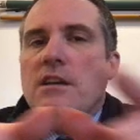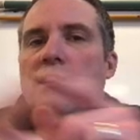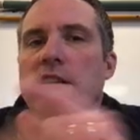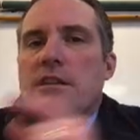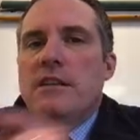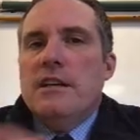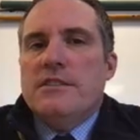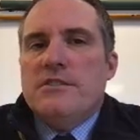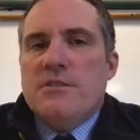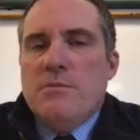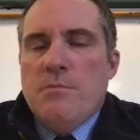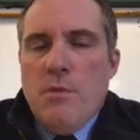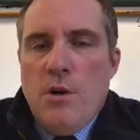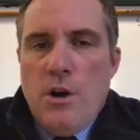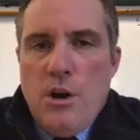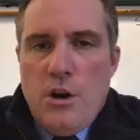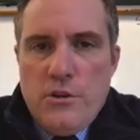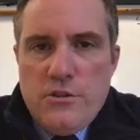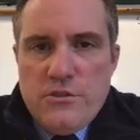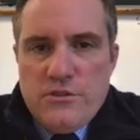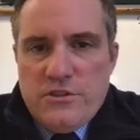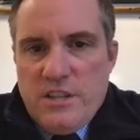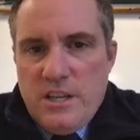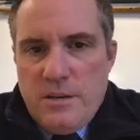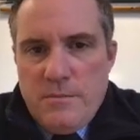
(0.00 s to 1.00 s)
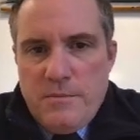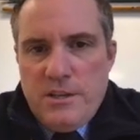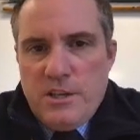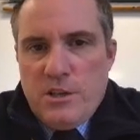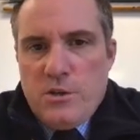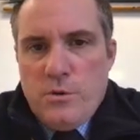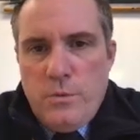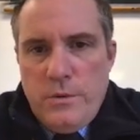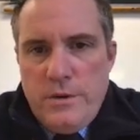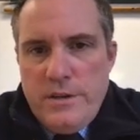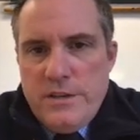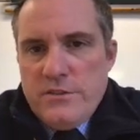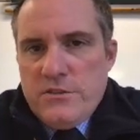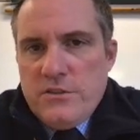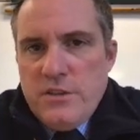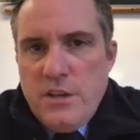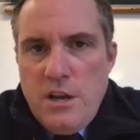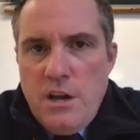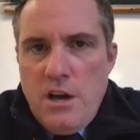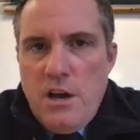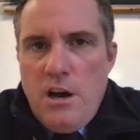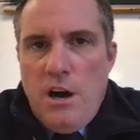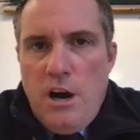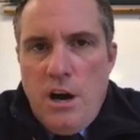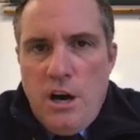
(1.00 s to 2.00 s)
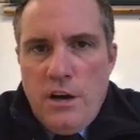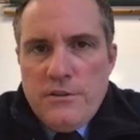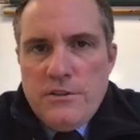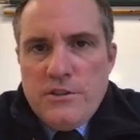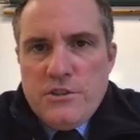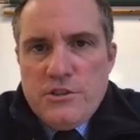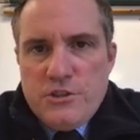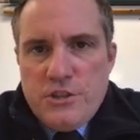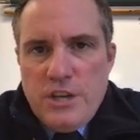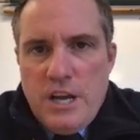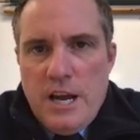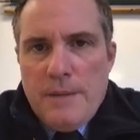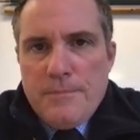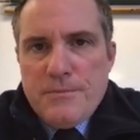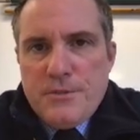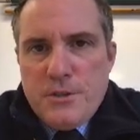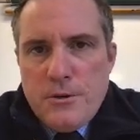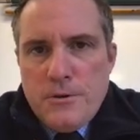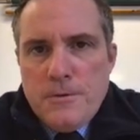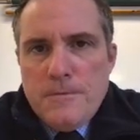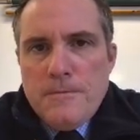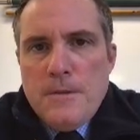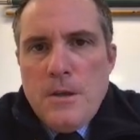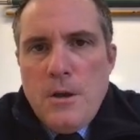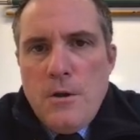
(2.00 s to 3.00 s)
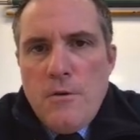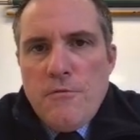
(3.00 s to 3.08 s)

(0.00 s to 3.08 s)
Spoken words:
that tomorrow there's going to be a quiz on this chapter